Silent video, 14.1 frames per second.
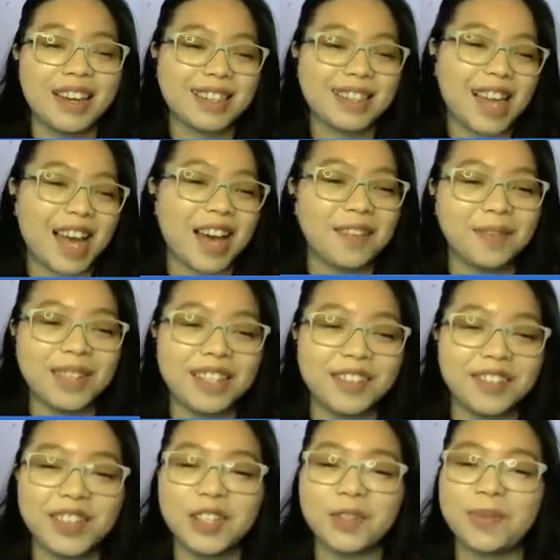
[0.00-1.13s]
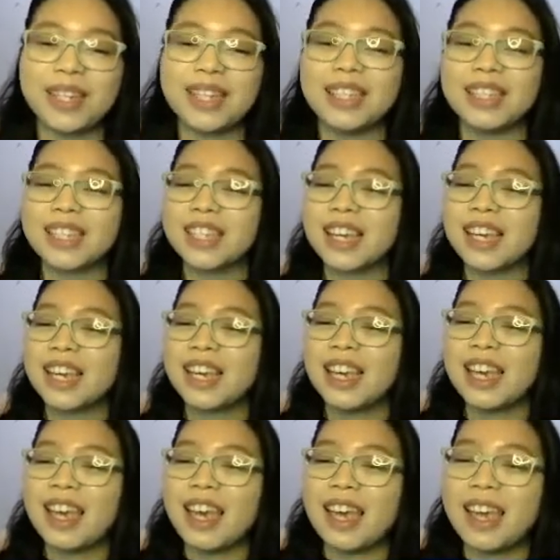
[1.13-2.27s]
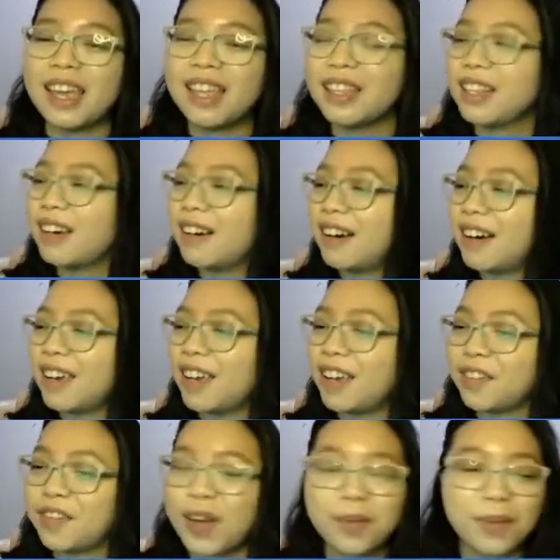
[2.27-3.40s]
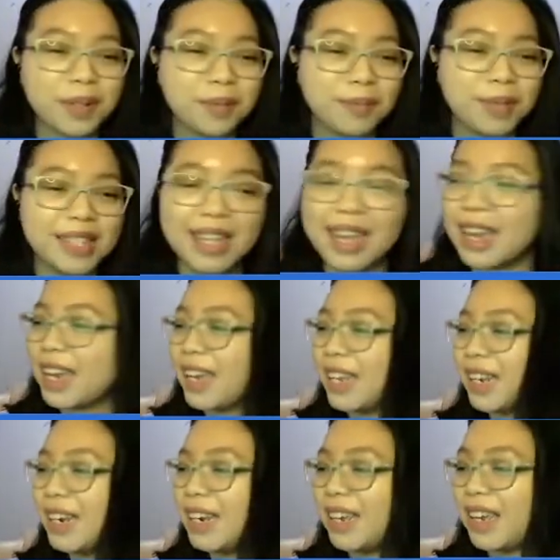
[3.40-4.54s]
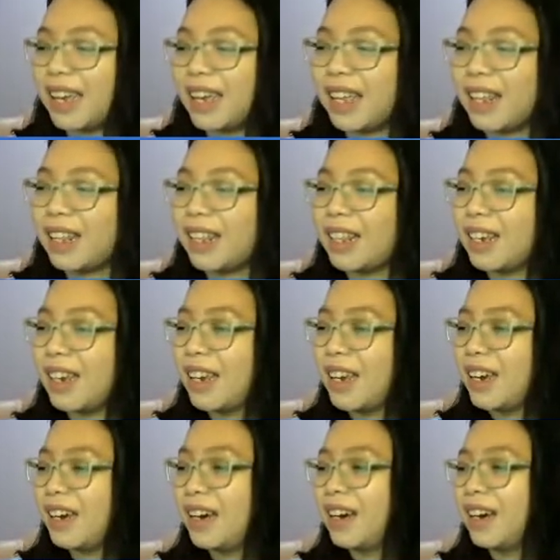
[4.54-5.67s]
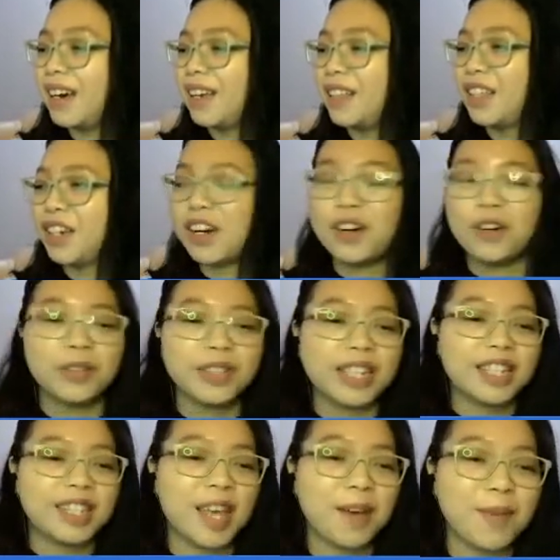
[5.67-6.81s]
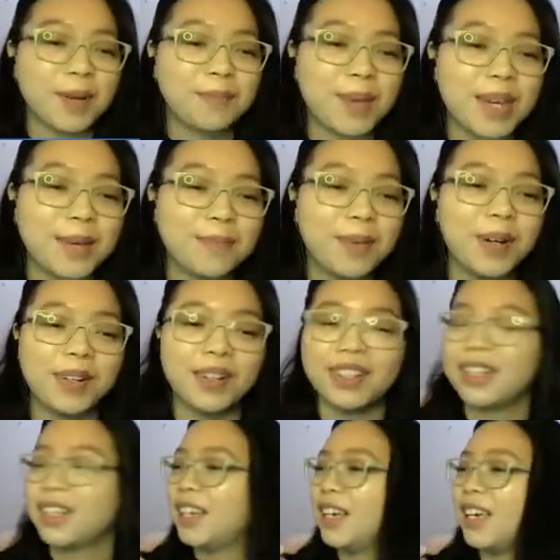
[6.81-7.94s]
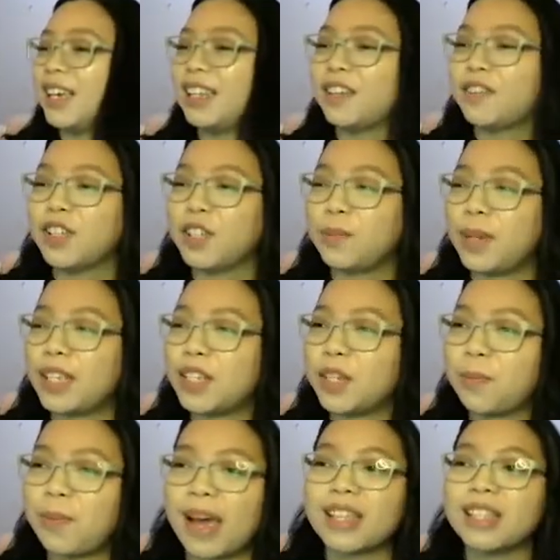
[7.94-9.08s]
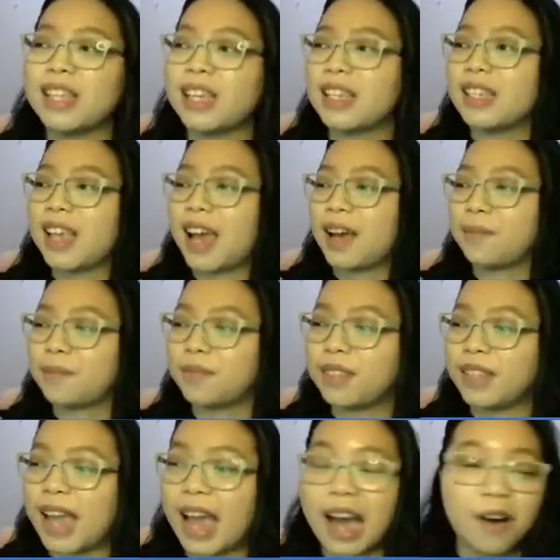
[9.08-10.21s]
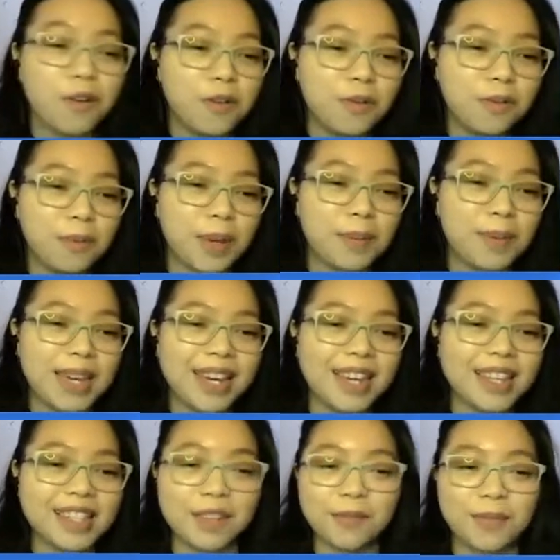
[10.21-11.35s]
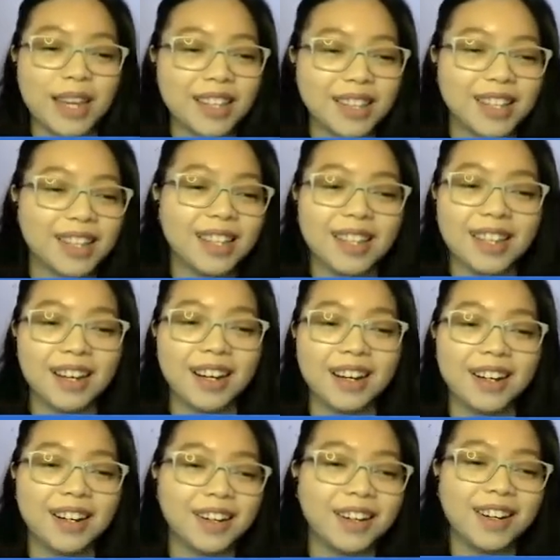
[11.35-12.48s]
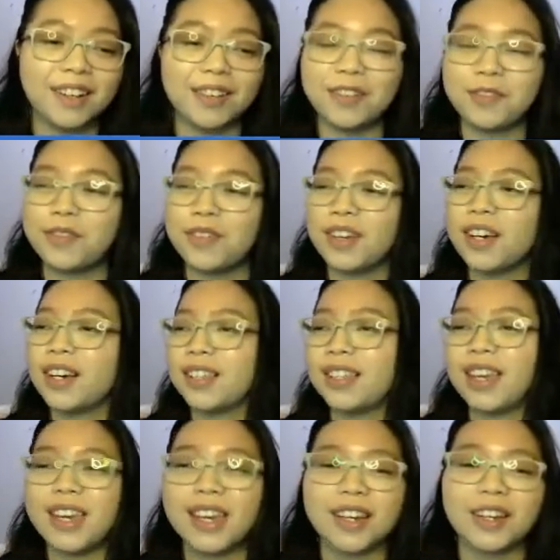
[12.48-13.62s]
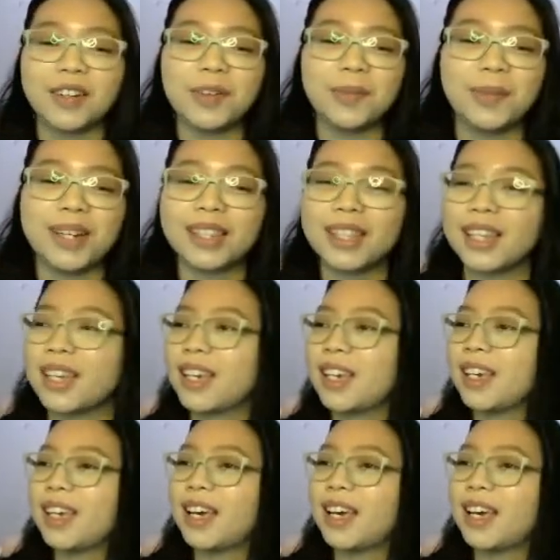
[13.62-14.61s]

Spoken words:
exam in the Philippines. And if I'm not mistaken, and there are only 7 people in the Philippines who passed the exam now. Maybe it's updated a day ago, but